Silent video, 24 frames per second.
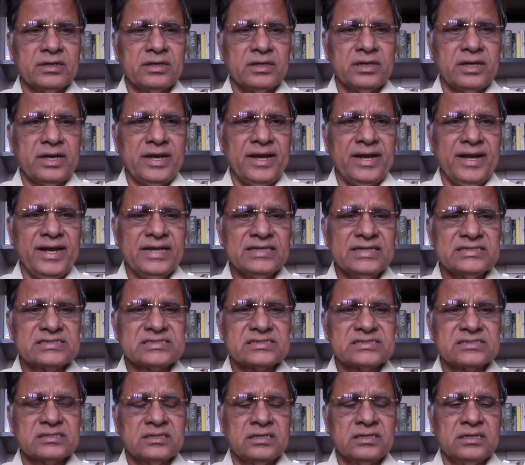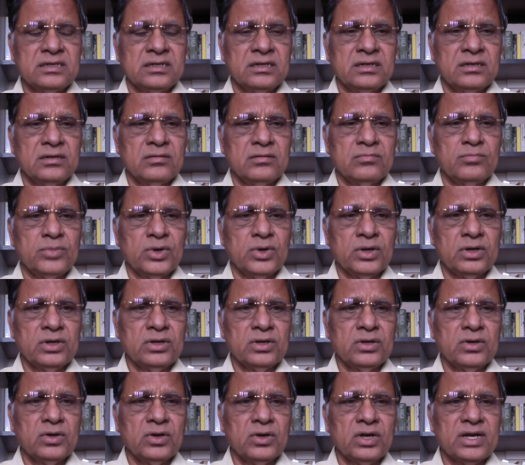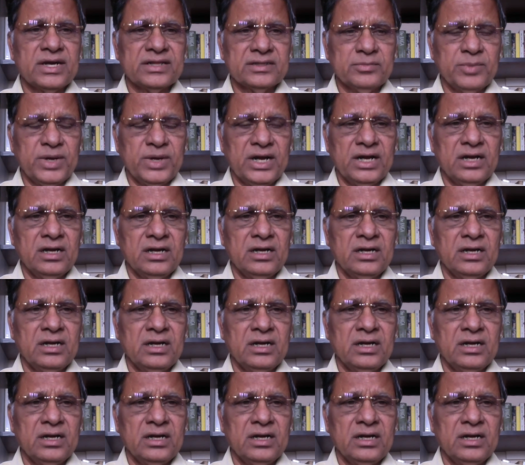as Bondo Gadaba